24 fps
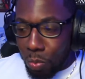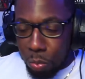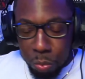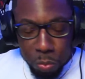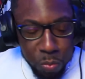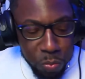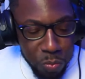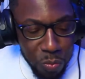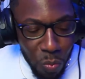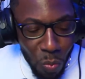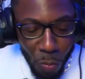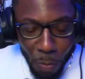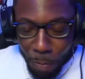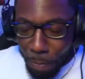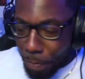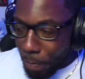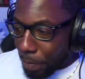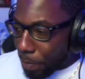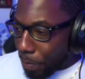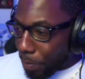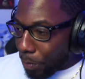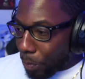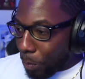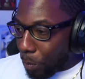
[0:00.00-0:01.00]
Hey, what's up, man?
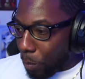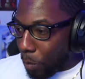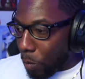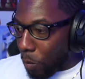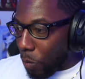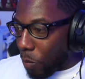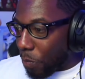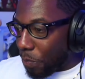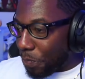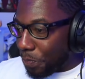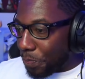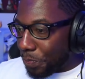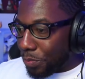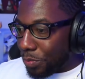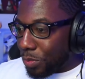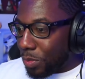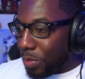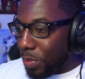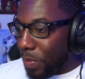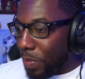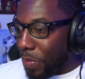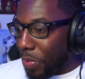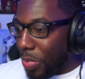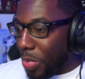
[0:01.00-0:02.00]

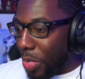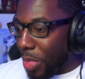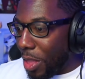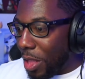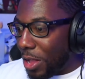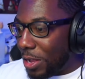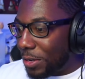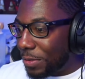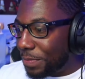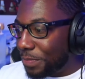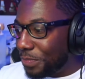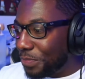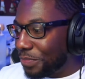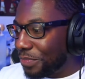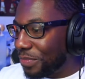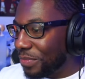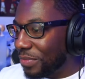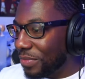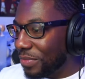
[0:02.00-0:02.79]
Oh, hi.